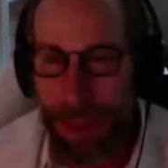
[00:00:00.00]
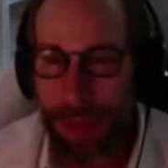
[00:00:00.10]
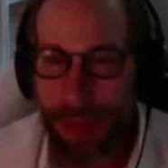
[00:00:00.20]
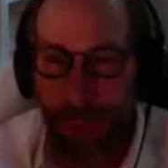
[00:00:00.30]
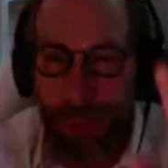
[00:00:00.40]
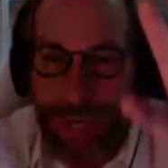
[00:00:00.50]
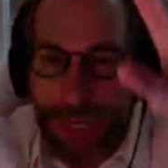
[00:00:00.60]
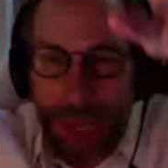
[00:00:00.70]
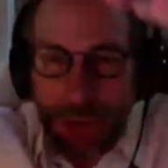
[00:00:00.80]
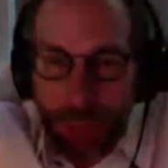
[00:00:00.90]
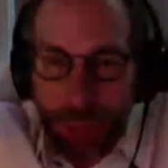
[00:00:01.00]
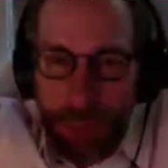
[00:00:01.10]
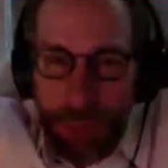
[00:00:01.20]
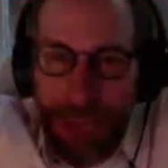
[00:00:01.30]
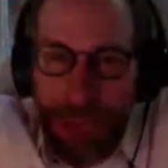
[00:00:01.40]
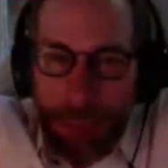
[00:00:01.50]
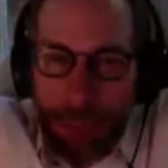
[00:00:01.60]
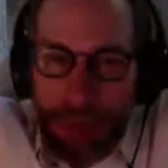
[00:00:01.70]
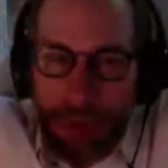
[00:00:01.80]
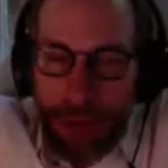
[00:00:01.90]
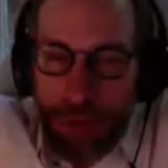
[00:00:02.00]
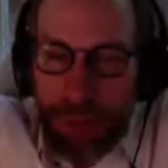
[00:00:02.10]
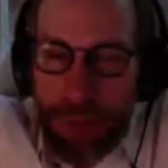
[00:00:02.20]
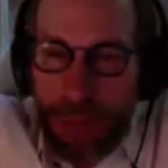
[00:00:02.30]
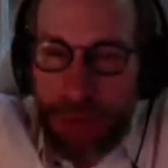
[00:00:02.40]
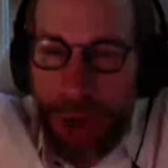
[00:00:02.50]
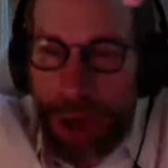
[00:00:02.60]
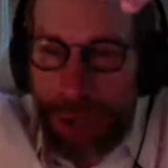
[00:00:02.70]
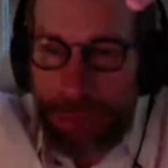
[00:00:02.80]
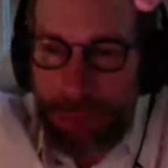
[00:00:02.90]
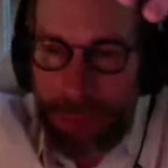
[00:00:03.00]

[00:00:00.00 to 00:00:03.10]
And that radiation will be coming to us from that time.